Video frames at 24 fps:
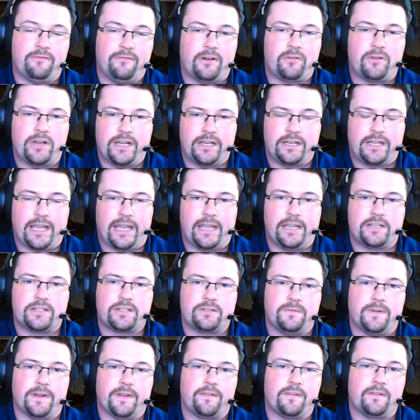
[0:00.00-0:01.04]
very
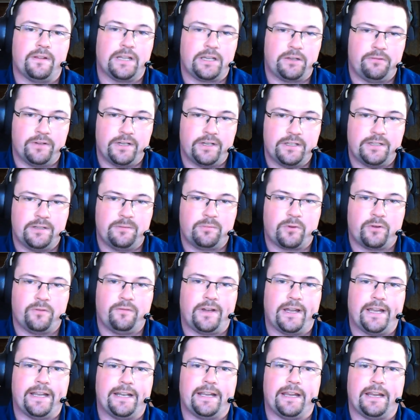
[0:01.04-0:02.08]
engaged with liquidity
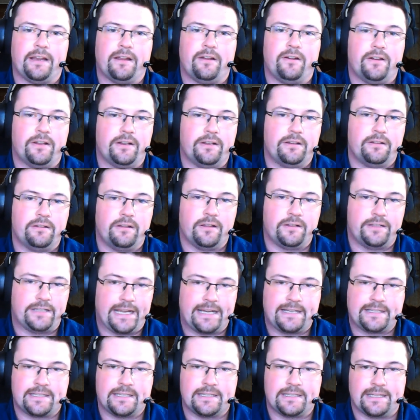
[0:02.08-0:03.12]
providing on
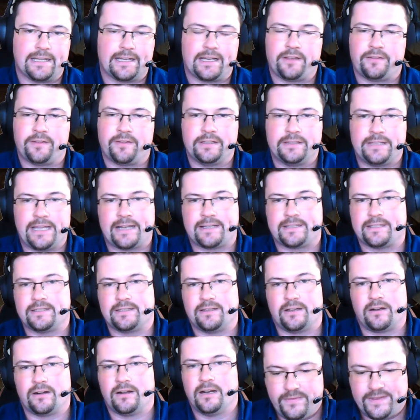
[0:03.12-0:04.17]
DEXs. Like I think
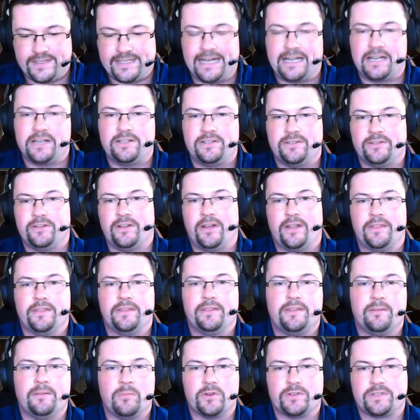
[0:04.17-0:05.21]
DEXs are second to none
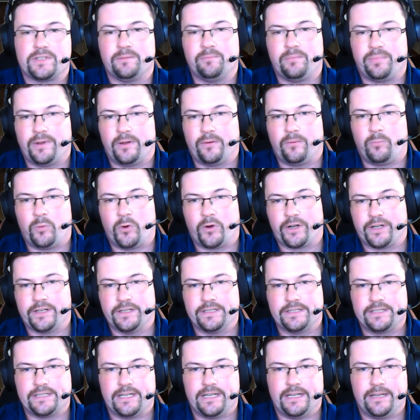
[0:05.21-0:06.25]
the most
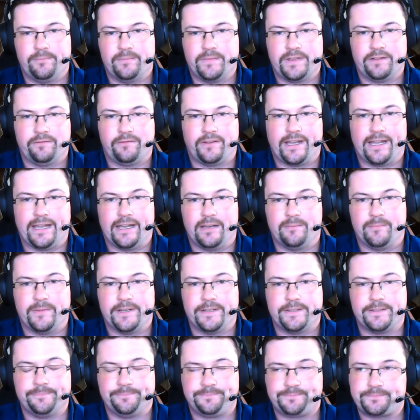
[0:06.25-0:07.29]
important DeFi
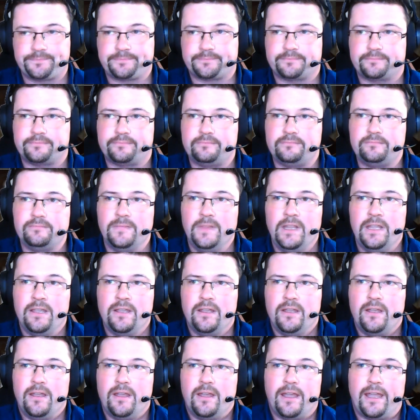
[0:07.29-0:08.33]
element.
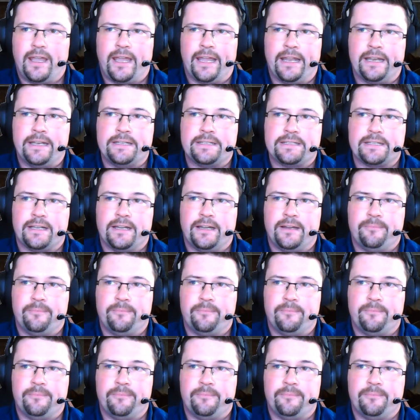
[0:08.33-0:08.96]
And